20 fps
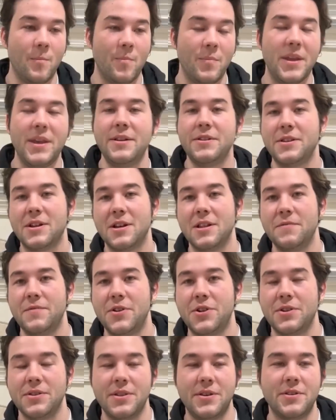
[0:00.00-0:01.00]
In
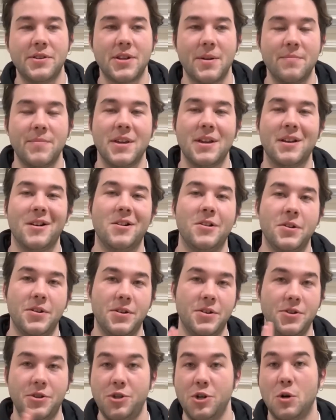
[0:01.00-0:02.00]
television, there's something called
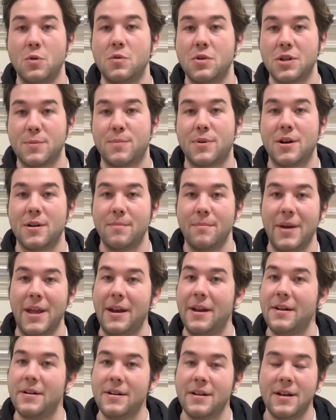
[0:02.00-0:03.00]
jokes per
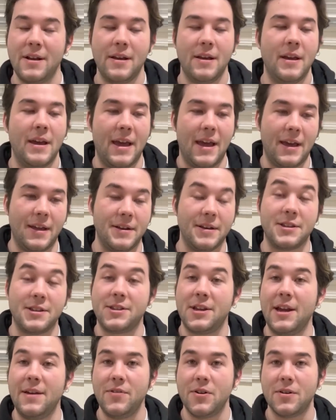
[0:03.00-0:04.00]
minute, and
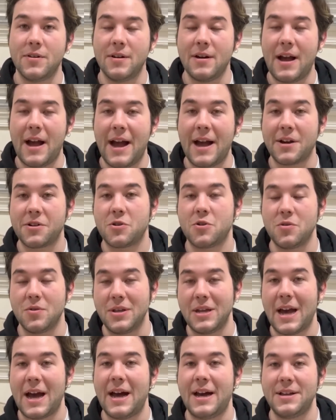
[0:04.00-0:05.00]
Xavier
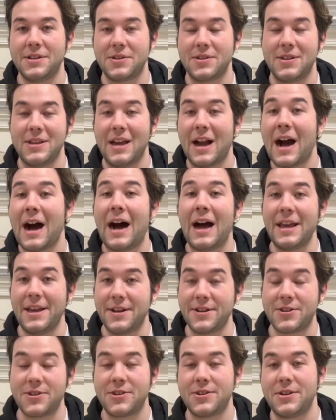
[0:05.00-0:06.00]
actually has the
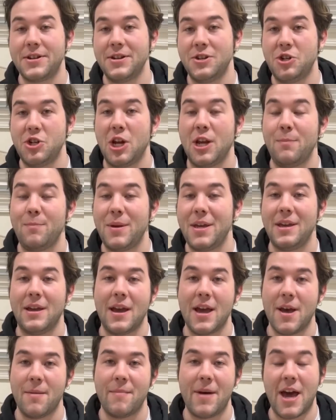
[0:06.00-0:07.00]
highest
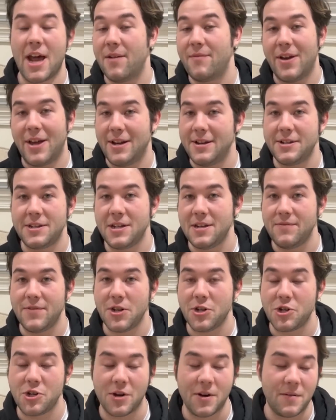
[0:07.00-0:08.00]
JPM out of any
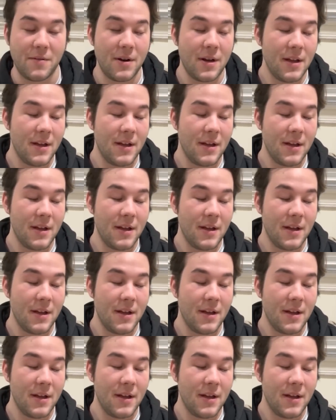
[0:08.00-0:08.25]
TV show.